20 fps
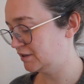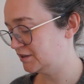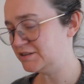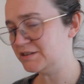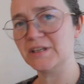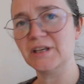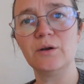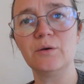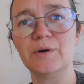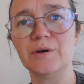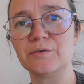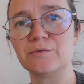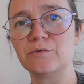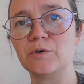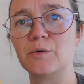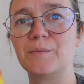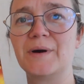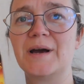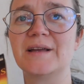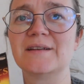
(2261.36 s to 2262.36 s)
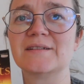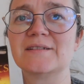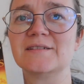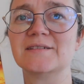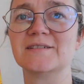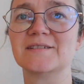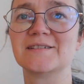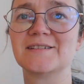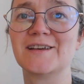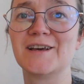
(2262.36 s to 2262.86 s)
silhouette
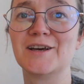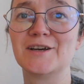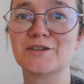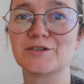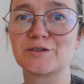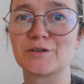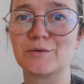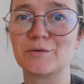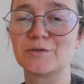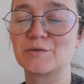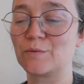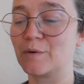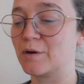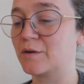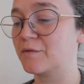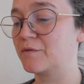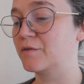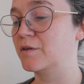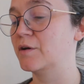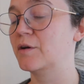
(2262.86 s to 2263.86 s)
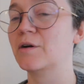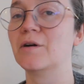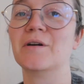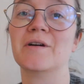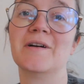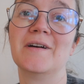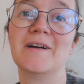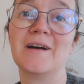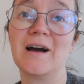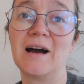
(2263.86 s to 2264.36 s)
romances. So it's one of the
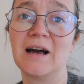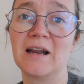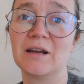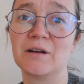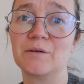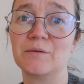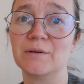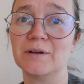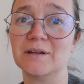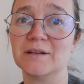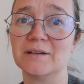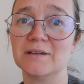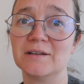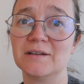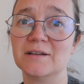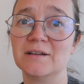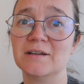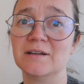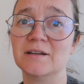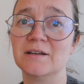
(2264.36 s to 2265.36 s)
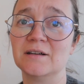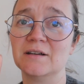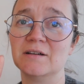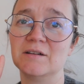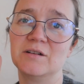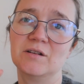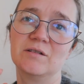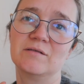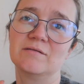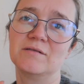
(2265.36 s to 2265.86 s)
Harlequin
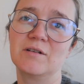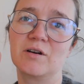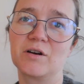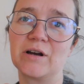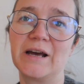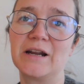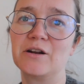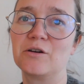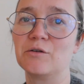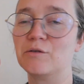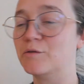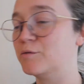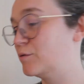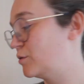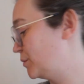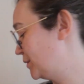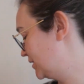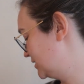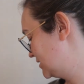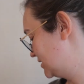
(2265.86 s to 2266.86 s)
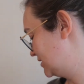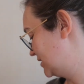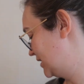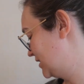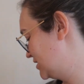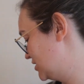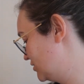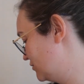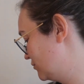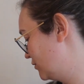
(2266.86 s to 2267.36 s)
or category romances
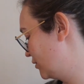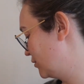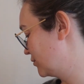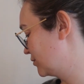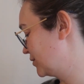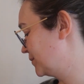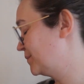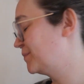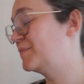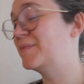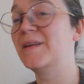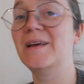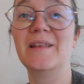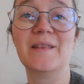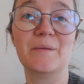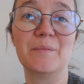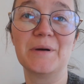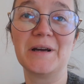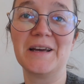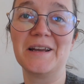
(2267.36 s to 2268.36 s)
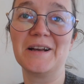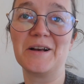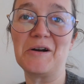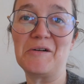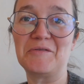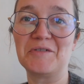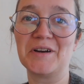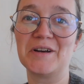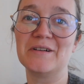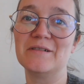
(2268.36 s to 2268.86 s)
that she wrote in the beginning
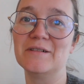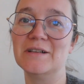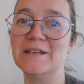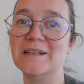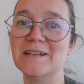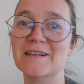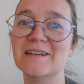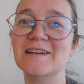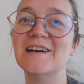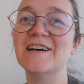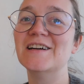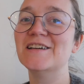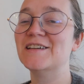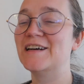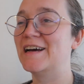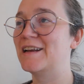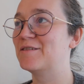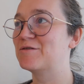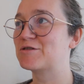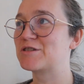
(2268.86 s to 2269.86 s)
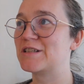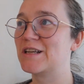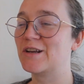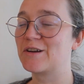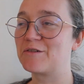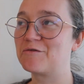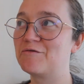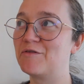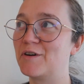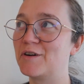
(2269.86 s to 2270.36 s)
of her career, and it was a
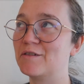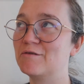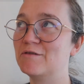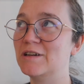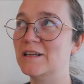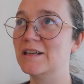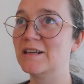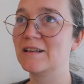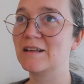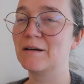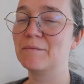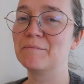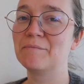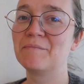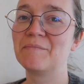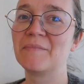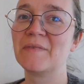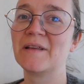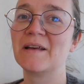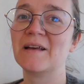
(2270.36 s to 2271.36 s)
lot of fun reading them.